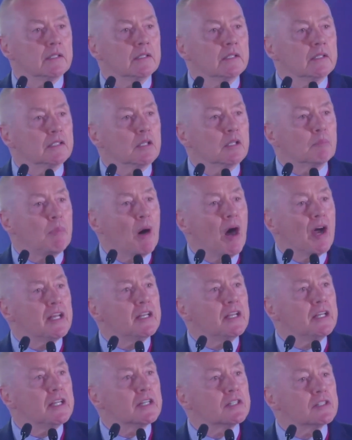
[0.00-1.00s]
The
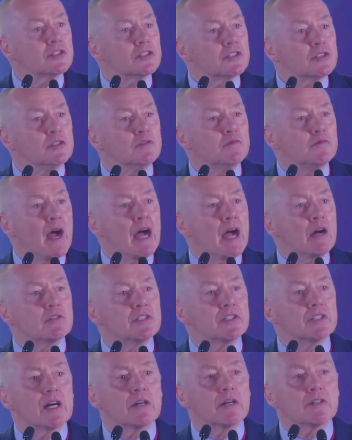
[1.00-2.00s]
pioneers who
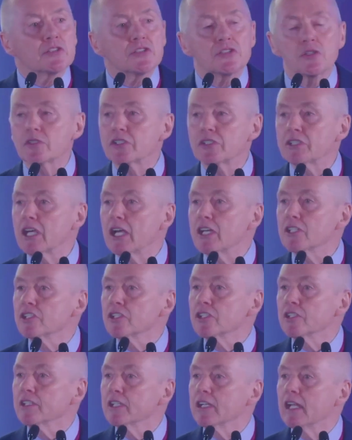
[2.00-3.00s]
founded our
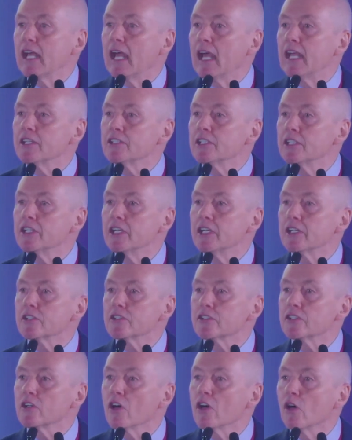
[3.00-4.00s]
association 80
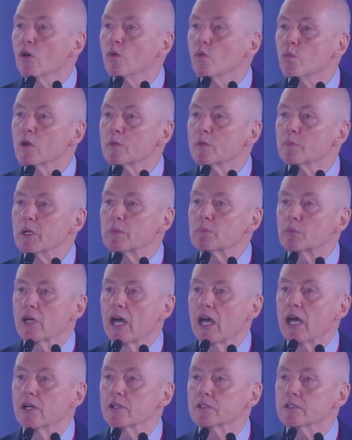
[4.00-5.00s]
years ago would be
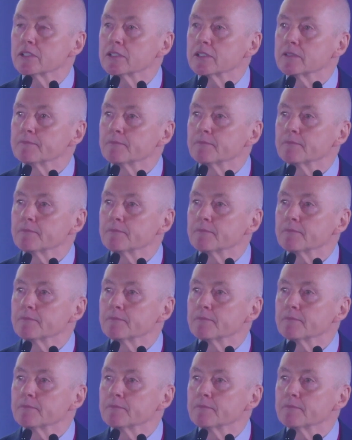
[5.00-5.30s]
proud.